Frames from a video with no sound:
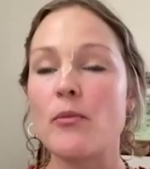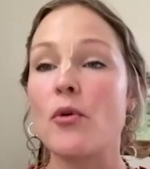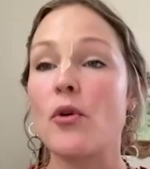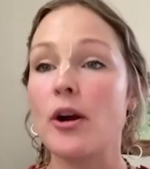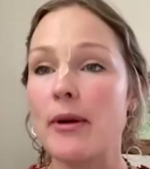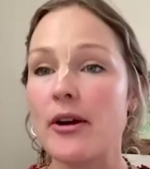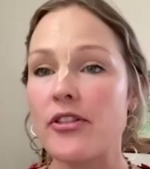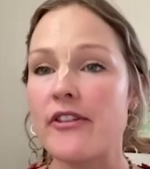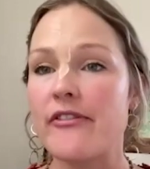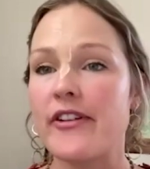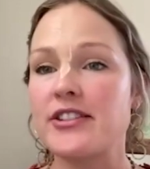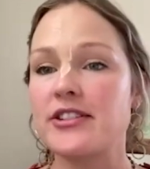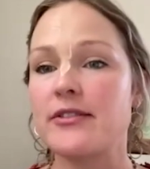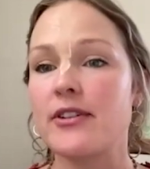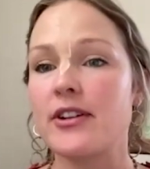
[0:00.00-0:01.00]
more about the
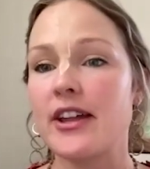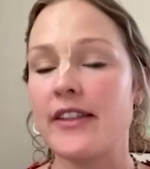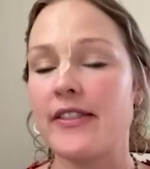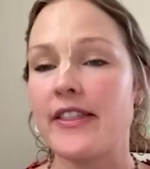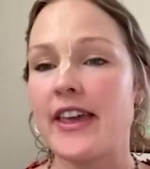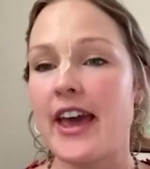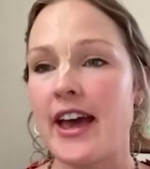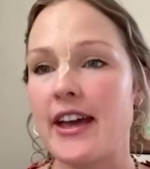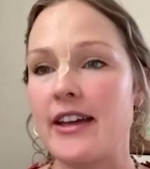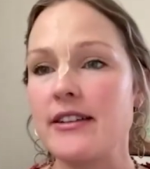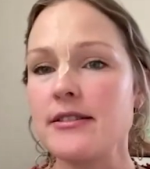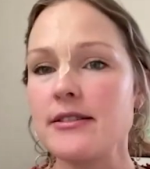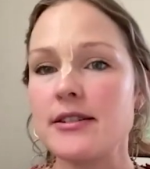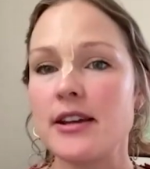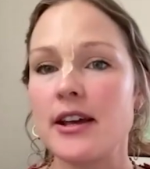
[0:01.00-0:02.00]
festival at the end.
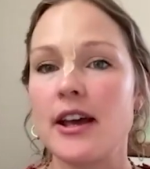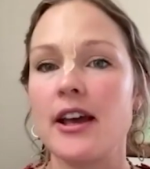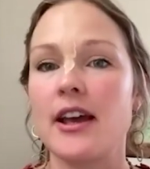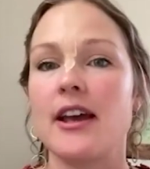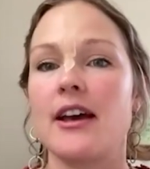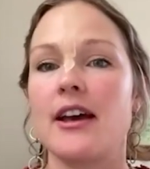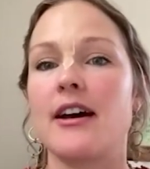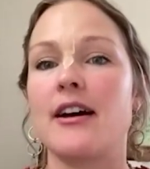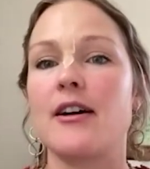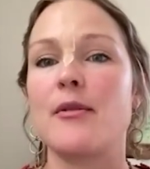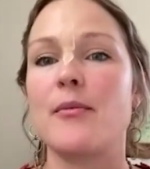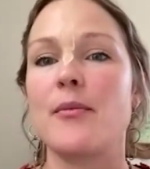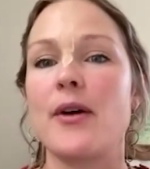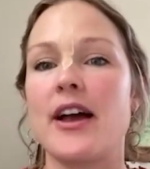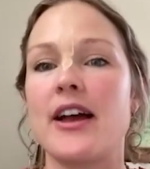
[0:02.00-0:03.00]

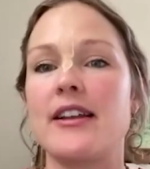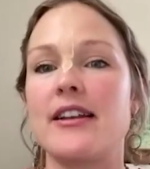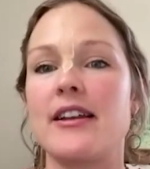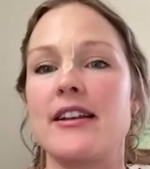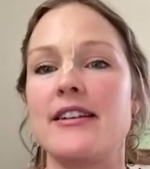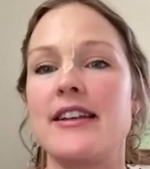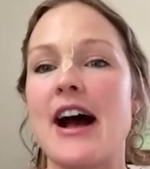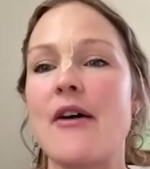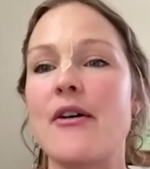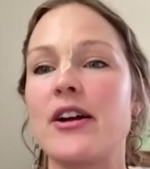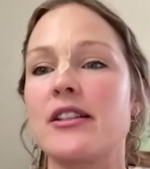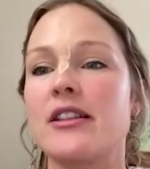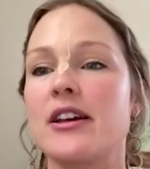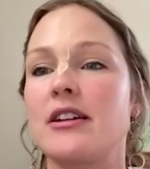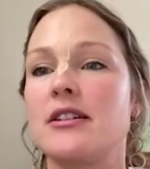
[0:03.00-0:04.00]
And now
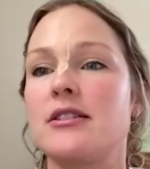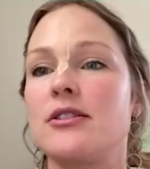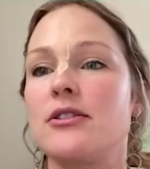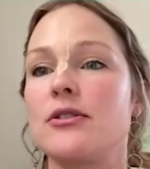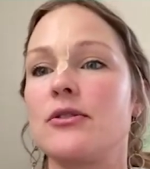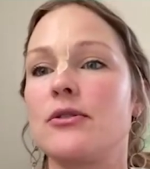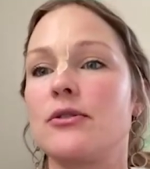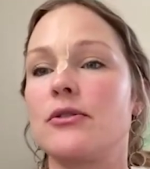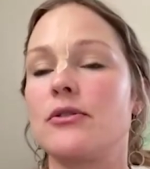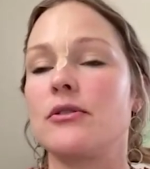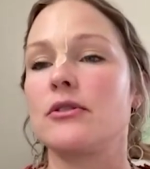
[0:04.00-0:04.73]
I'd like to